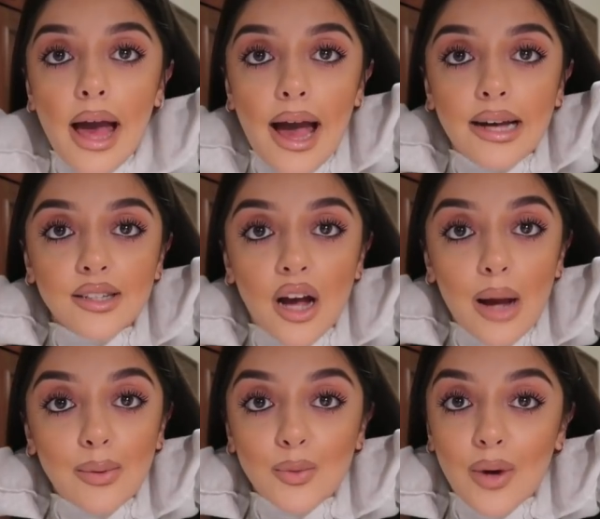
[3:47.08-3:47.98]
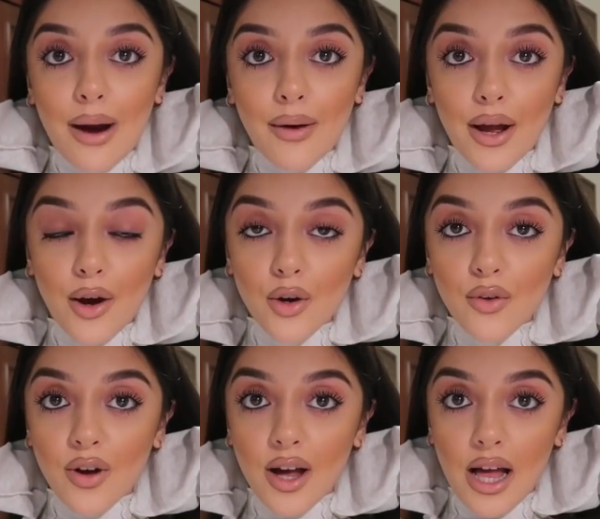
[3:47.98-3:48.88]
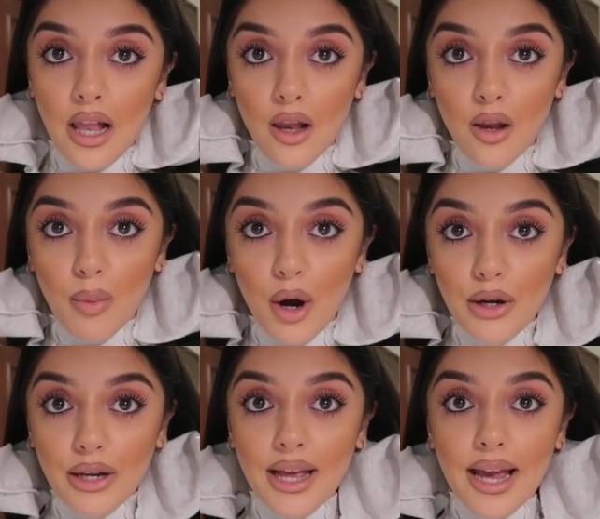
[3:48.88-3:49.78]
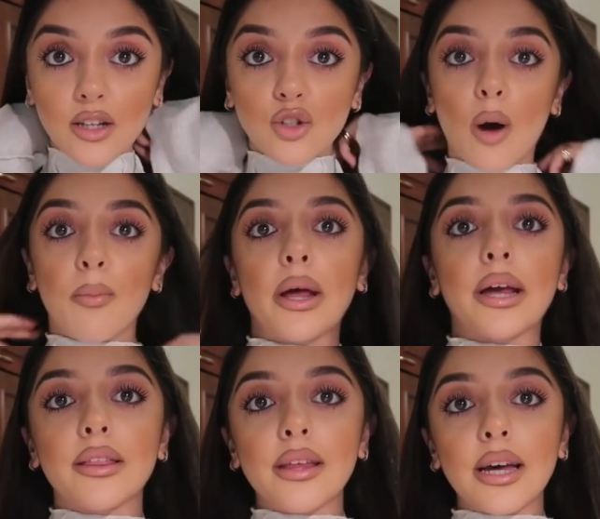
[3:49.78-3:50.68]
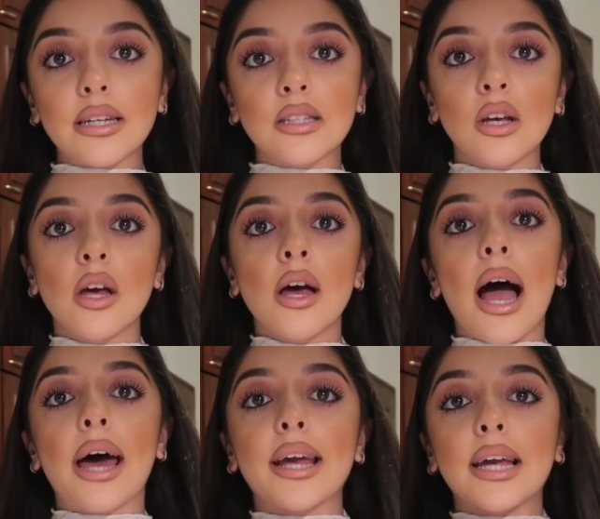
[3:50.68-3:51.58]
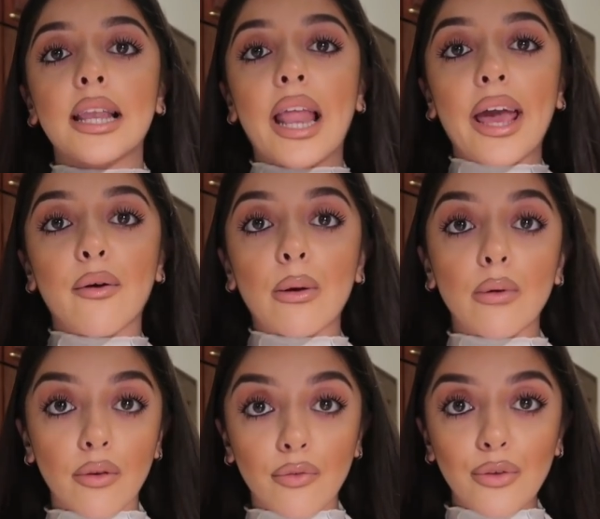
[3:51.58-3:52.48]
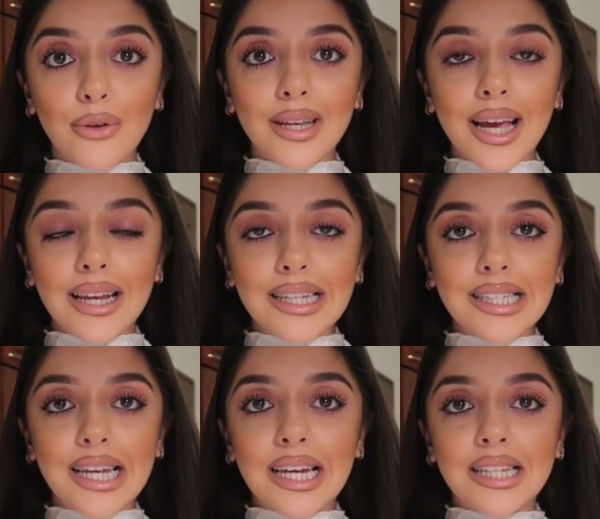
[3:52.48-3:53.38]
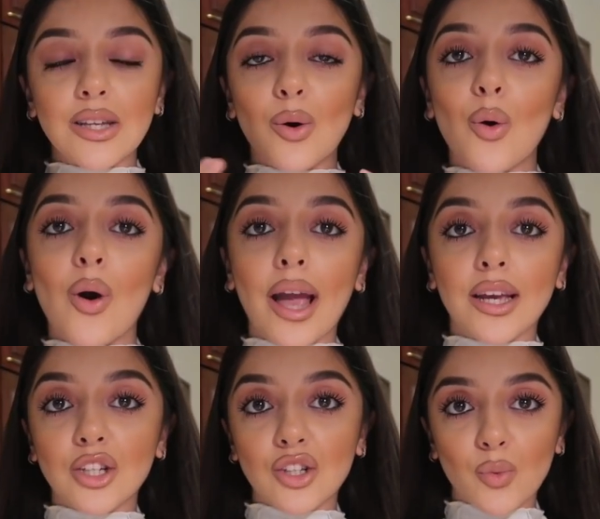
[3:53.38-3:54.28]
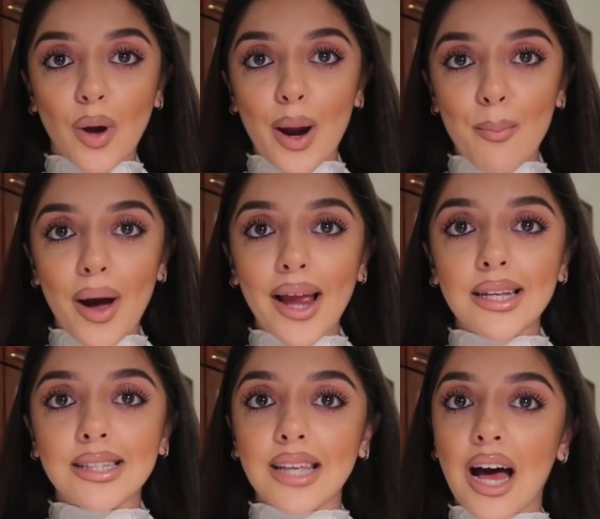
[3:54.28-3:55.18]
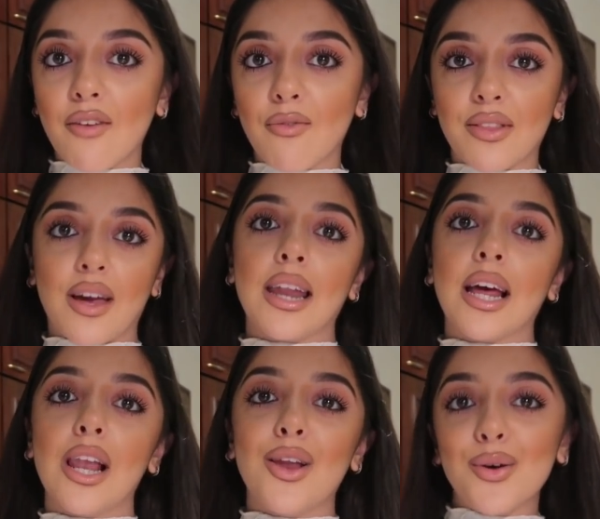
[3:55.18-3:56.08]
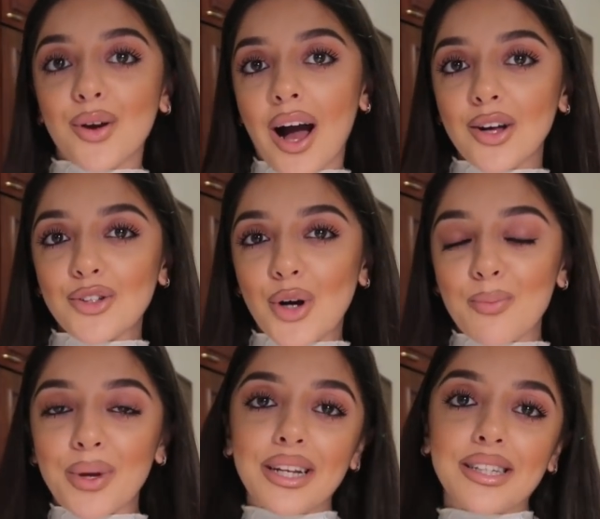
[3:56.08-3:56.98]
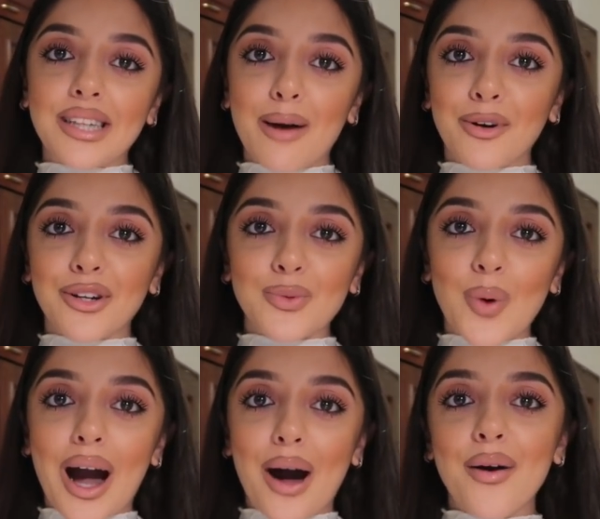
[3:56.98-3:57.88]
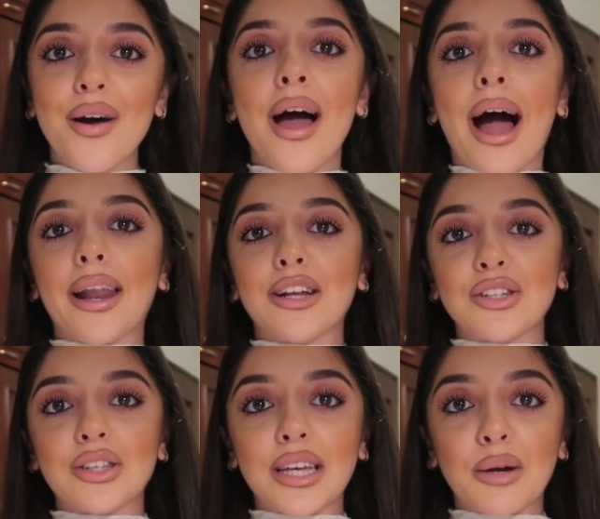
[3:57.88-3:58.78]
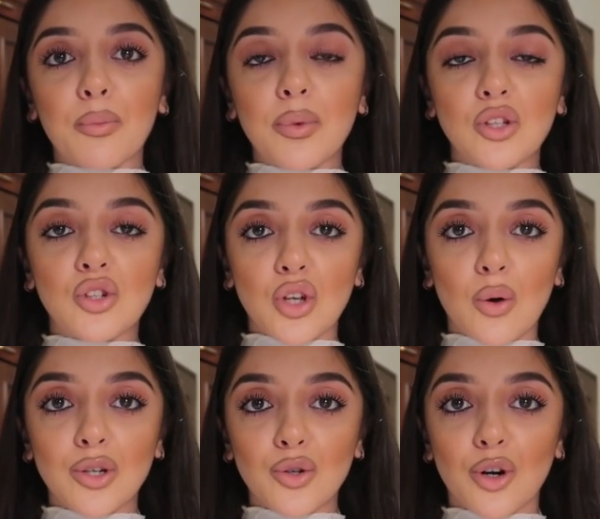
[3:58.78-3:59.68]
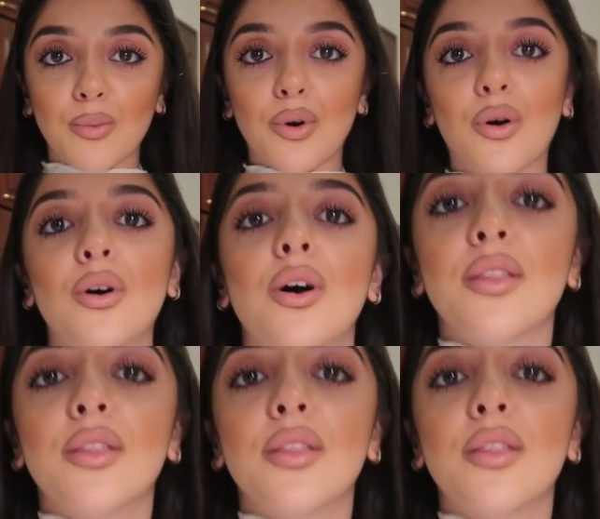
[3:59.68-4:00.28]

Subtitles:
and I would wear it over a polo neck top like this, and I could layer it with a few necklaces, or I could just wear it by itself with kind of a low cut top in summer as well. And I just think it would be so adorable.